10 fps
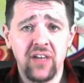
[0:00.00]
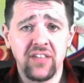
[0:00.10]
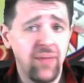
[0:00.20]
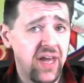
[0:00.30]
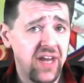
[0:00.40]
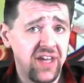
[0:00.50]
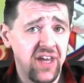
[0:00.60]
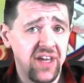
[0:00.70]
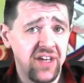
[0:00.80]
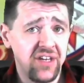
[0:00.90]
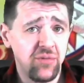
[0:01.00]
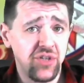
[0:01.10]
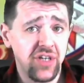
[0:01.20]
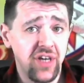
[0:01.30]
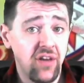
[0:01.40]
I'm the N A K K Double G.
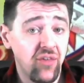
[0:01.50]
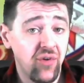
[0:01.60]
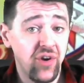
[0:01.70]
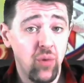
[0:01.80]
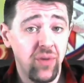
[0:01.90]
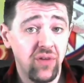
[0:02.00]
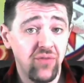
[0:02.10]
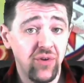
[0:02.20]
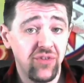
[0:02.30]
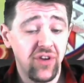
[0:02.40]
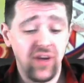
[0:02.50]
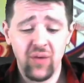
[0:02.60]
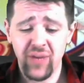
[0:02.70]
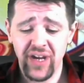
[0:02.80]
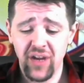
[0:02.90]
Got another great opening for you today. We
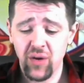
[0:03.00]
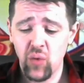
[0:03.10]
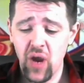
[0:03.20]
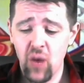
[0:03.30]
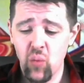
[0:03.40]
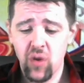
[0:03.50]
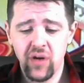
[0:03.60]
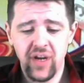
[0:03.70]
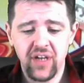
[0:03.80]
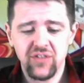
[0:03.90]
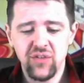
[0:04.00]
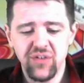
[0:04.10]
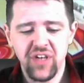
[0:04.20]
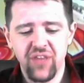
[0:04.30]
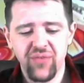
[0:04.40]
got not one, not two,
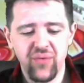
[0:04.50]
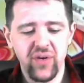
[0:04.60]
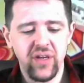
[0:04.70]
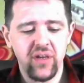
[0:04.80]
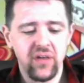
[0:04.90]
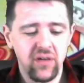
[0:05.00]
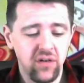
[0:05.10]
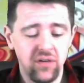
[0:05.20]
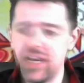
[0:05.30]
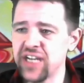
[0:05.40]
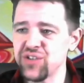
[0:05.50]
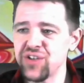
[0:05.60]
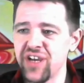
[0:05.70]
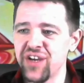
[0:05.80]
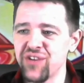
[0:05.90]
not three, or actually,
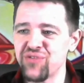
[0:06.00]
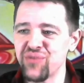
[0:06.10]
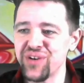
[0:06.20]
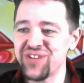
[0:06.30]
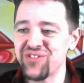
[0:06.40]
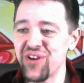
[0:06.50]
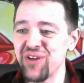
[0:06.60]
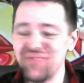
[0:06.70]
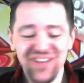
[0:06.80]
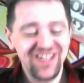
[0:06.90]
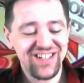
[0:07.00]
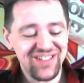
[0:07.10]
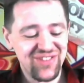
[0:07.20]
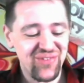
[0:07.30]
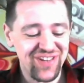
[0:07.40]
yeah, it is three. Shut up. It's
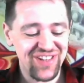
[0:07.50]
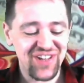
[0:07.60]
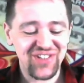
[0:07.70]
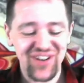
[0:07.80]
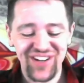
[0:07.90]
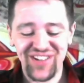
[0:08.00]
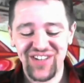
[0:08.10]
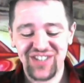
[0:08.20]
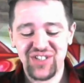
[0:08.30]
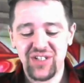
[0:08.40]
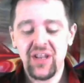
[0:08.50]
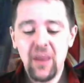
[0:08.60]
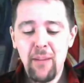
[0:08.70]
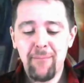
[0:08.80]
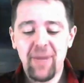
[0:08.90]
three Legendary Collection
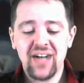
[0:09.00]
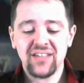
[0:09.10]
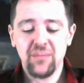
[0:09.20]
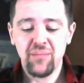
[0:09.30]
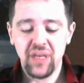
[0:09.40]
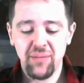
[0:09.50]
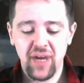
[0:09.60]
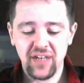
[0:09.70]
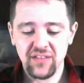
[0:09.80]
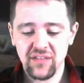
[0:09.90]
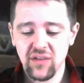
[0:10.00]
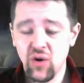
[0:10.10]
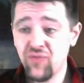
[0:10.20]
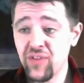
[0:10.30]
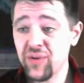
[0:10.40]
box mini boxes.
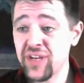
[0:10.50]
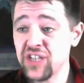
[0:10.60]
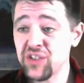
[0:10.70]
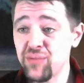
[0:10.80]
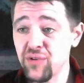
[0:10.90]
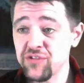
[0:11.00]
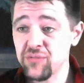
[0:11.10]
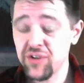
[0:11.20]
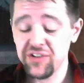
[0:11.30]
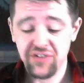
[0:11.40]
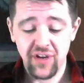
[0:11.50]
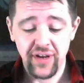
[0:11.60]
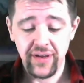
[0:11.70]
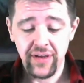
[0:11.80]
Hopefully we can actually pull some goodies today.